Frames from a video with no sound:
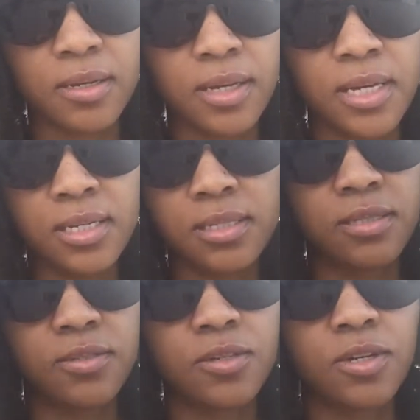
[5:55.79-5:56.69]

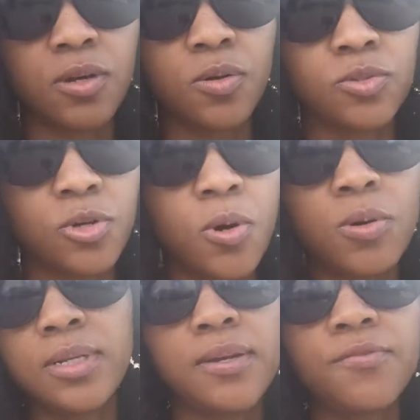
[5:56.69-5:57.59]
is, you know,
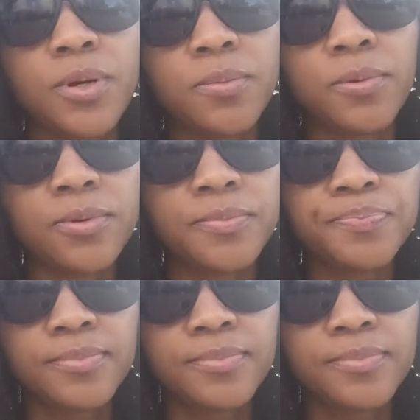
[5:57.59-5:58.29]
totally avoidable.